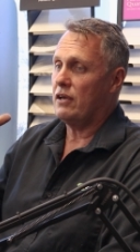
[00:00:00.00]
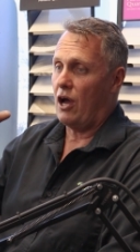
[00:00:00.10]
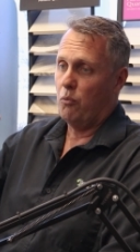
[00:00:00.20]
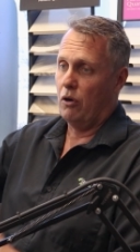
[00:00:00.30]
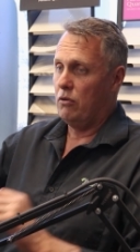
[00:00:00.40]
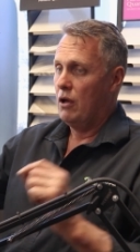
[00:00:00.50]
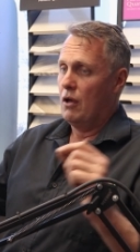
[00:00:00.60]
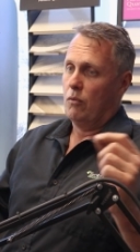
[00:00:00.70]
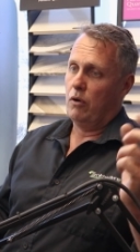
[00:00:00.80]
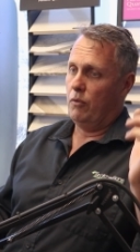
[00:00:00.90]
to go, well,
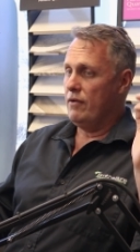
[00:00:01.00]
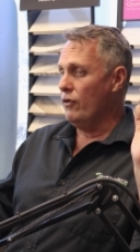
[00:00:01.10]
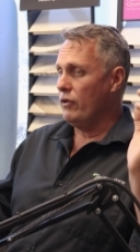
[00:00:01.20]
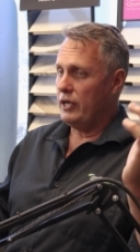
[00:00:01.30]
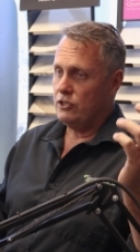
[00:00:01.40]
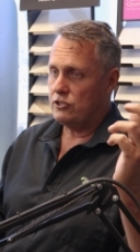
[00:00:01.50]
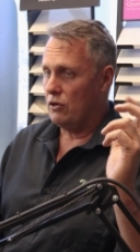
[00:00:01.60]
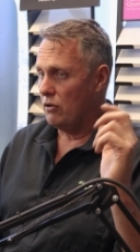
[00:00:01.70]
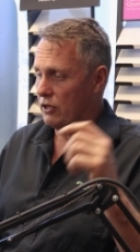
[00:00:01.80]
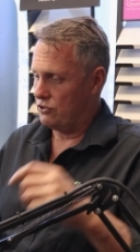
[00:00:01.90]
well, we've already
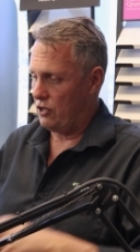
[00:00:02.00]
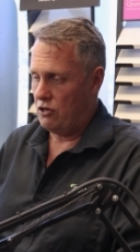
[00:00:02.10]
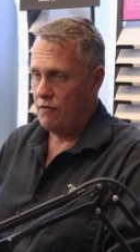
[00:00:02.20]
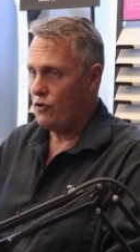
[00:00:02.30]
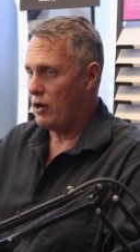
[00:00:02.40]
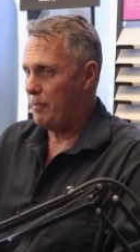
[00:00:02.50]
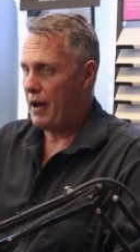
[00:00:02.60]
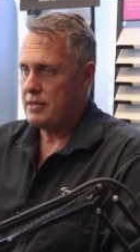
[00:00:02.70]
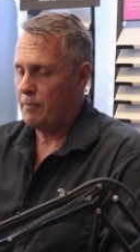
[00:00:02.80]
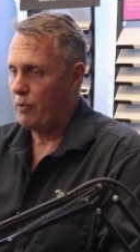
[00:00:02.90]
installed it, so you've got to
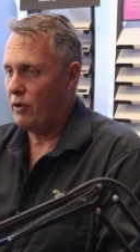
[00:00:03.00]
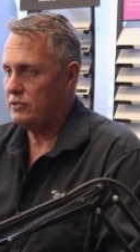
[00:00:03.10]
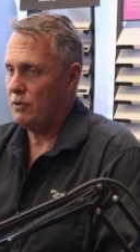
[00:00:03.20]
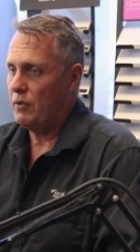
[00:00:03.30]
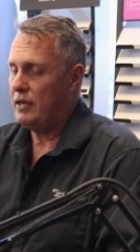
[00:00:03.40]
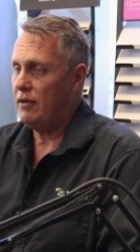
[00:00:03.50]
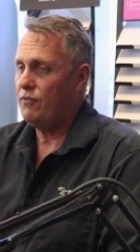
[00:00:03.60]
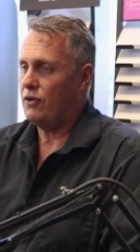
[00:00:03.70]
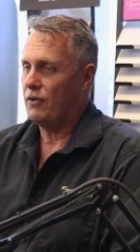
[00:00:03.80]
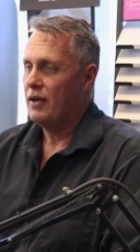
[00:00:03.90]
pay the price that we give
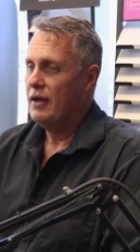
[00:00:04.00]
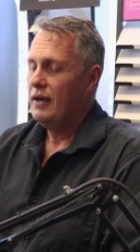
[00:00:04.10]
you.